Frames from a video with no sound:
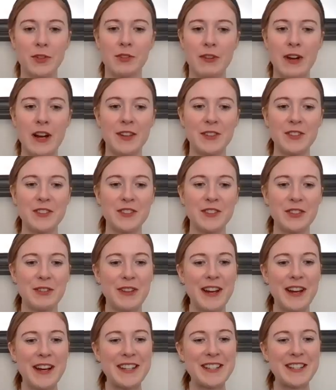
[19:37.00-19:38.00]
around sort of
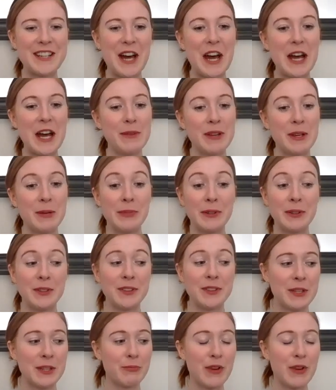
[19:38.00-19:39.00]
like timing and
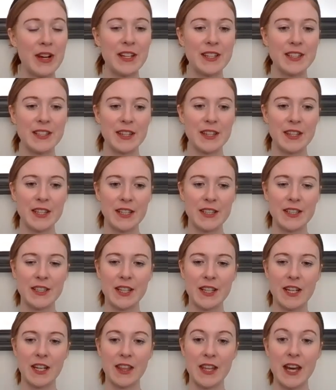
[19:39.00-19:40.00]
building in breaks and things
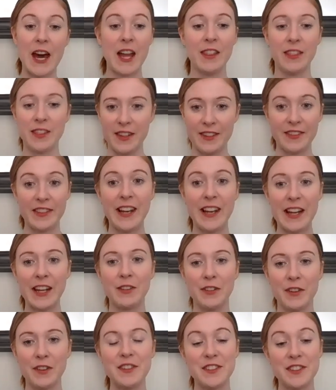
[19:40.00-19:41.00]
like that, and the
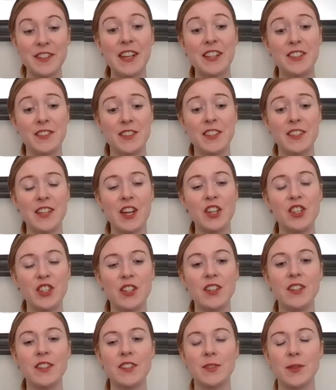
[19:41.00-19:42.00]
length of the
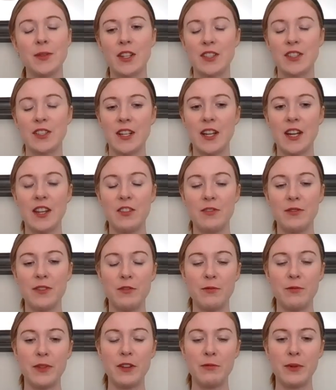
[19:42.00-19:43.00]
session. So actually,
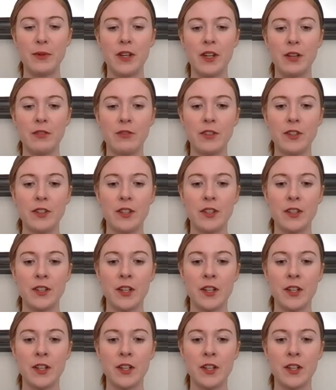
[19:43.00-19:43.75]
they've been covered.